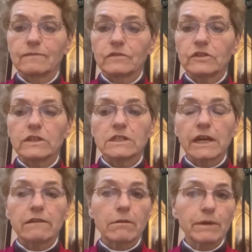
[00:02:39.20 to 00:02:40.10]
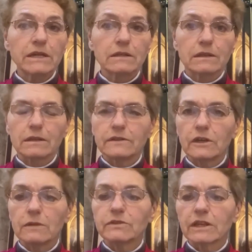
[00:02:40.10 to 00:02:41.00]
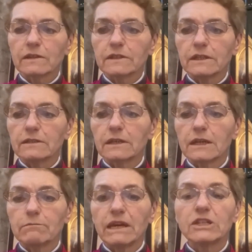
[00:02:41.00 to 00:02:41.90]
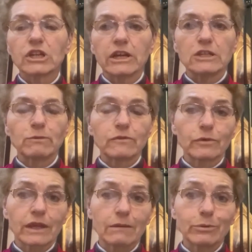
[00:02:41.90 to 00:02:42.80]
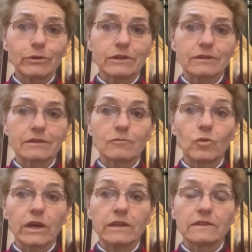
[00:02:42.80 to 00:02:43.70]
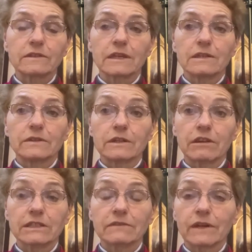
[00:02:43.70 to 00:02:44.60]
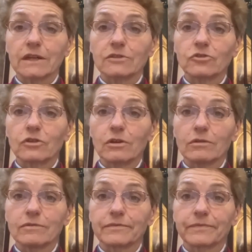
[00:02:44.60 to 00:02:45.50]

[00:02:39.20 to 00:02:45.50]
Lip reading: Just a tiny reminder that circumstances may change before that point in ways that are out of our control.